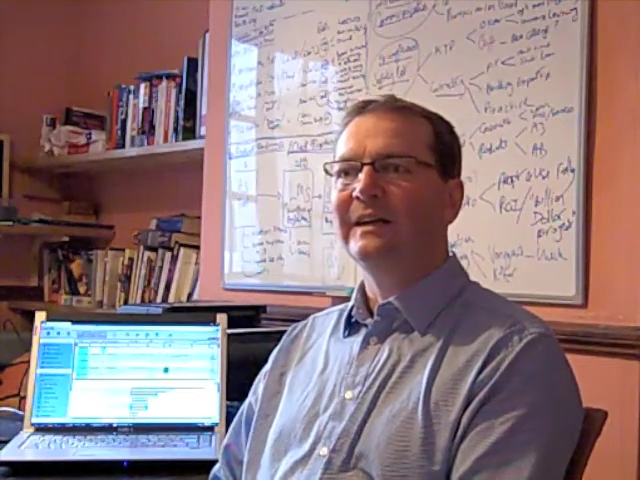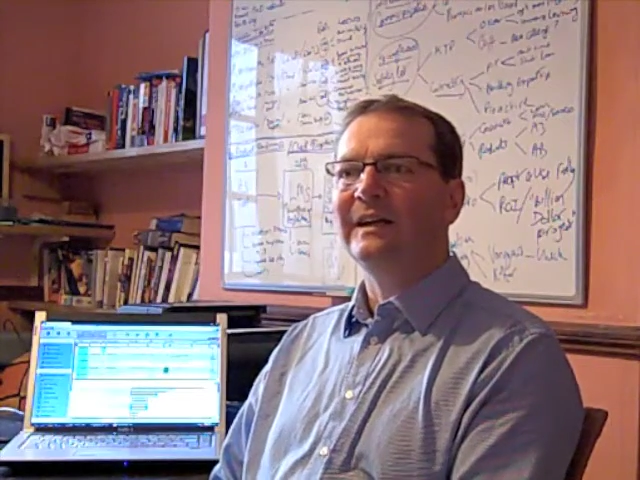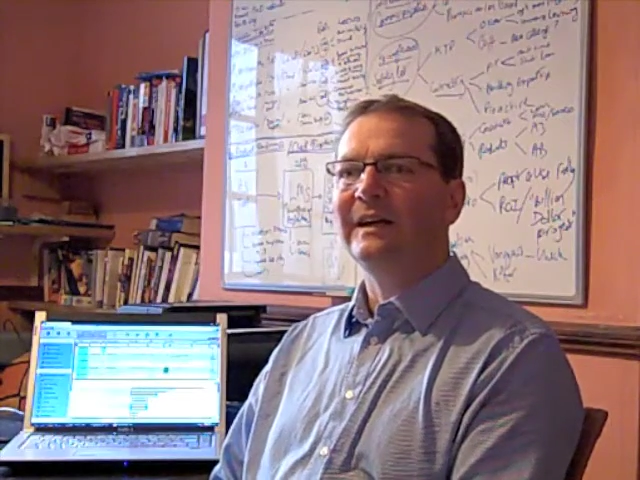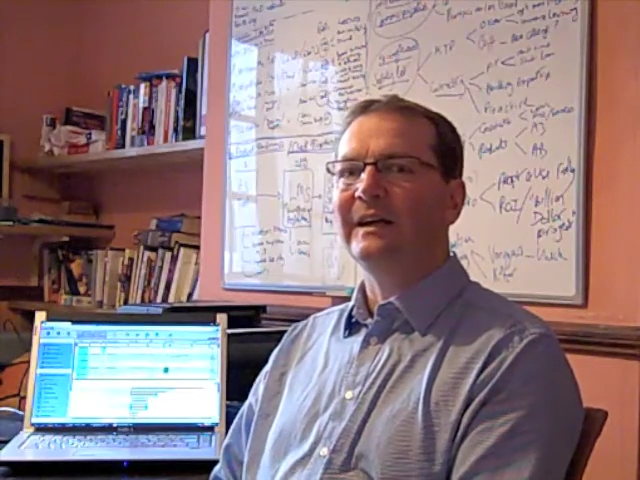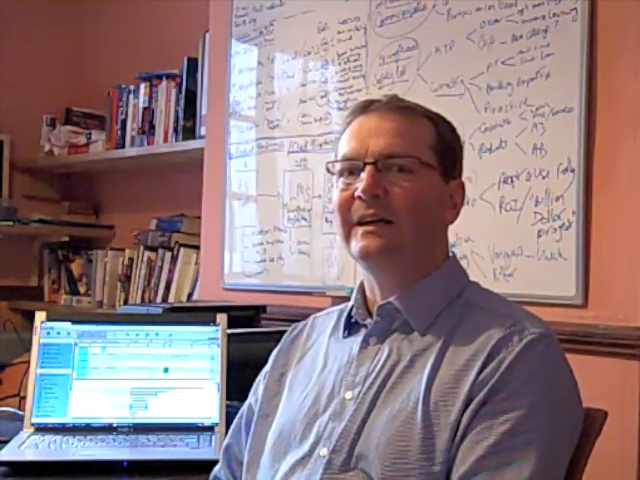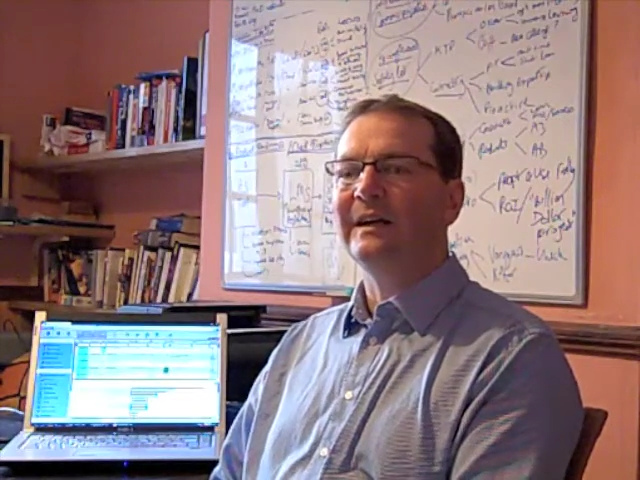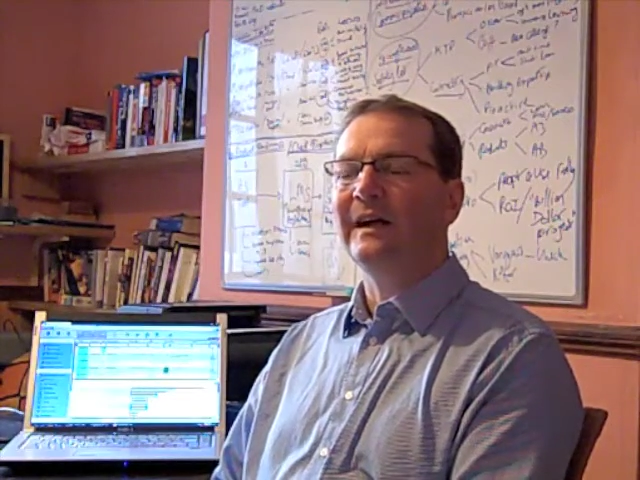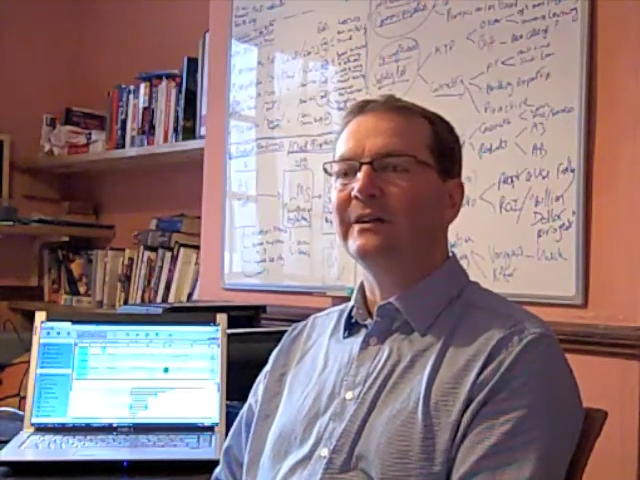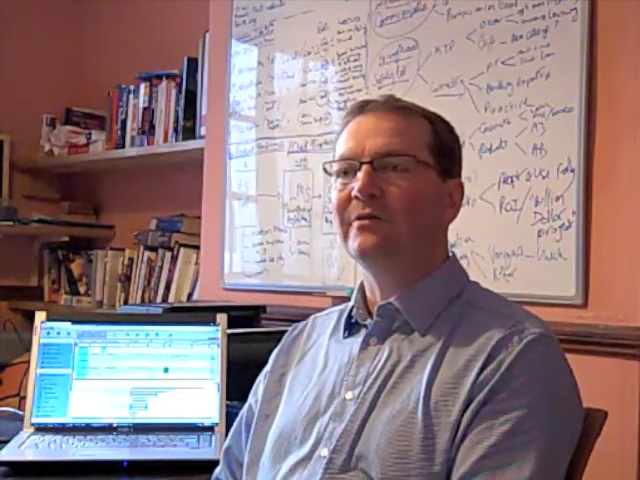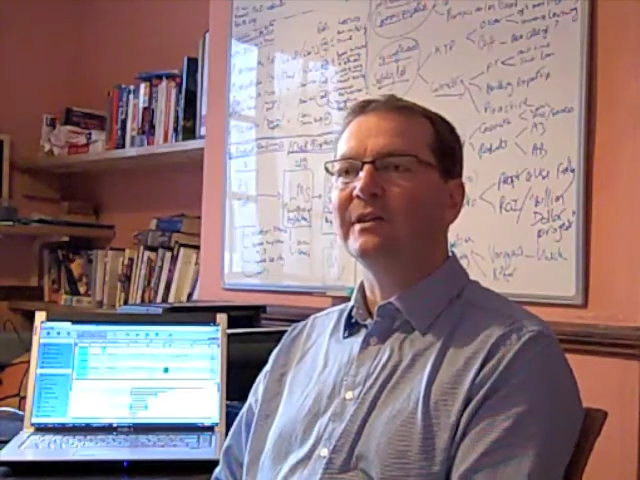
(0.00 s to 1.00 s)

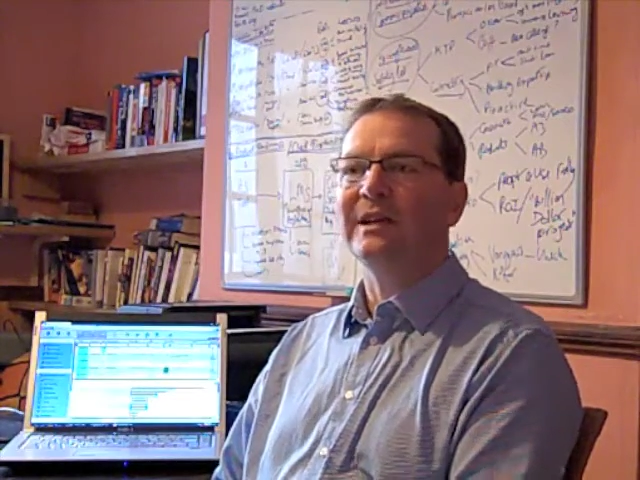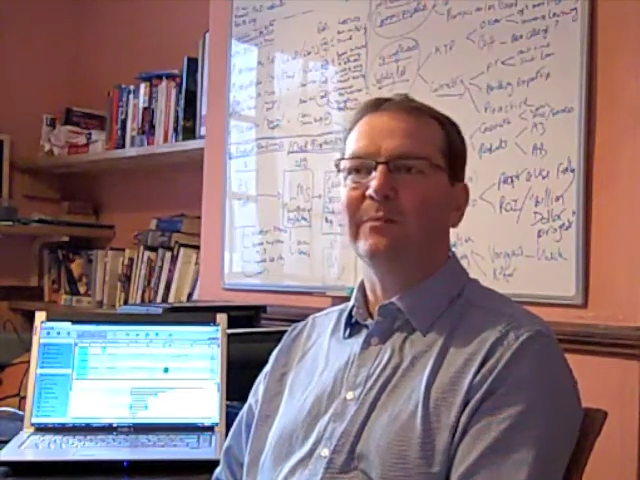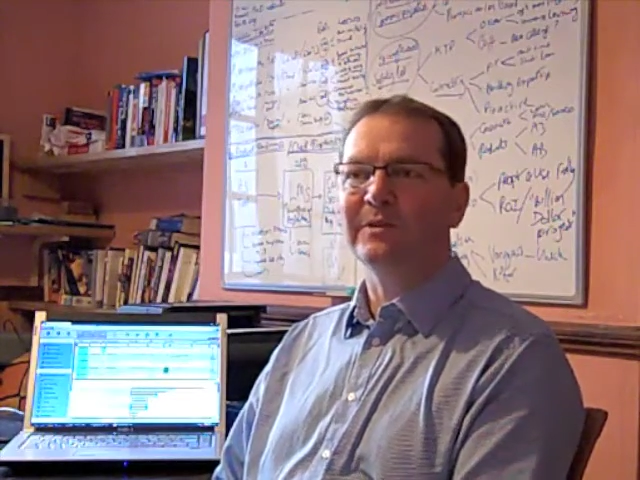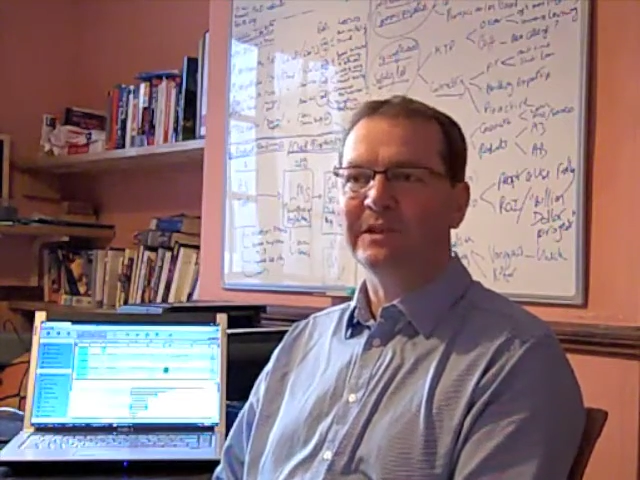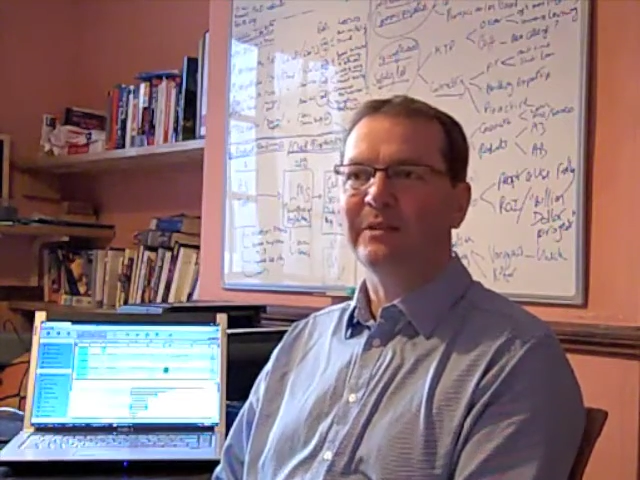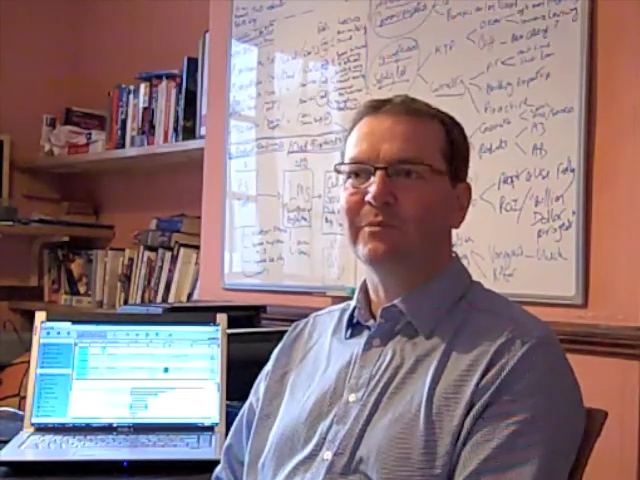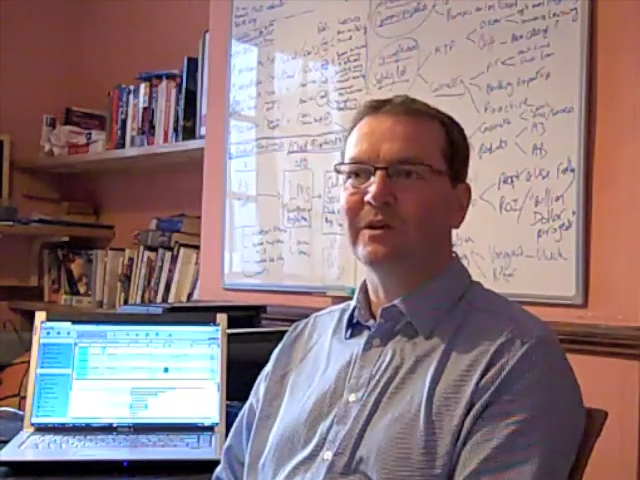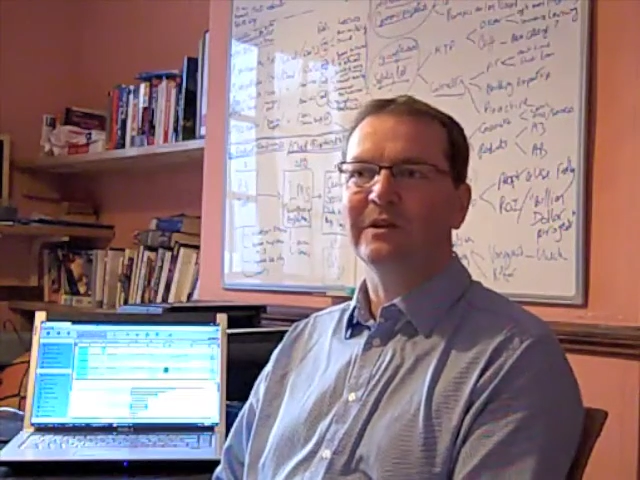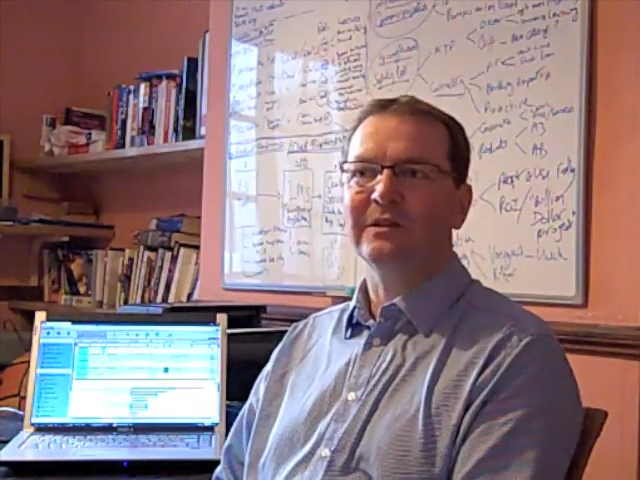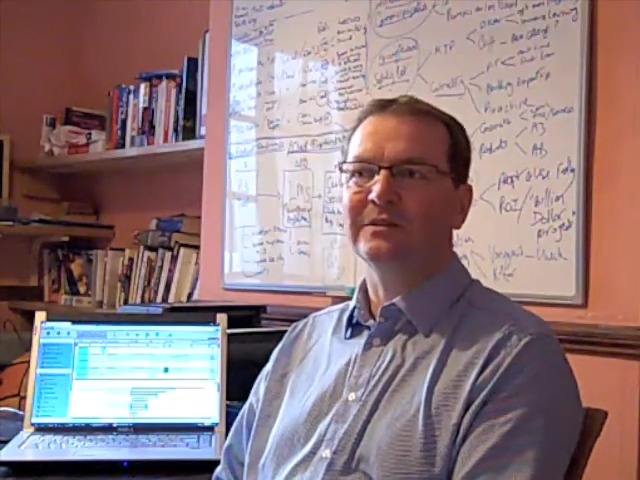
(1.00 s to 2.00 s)
and only 10% by,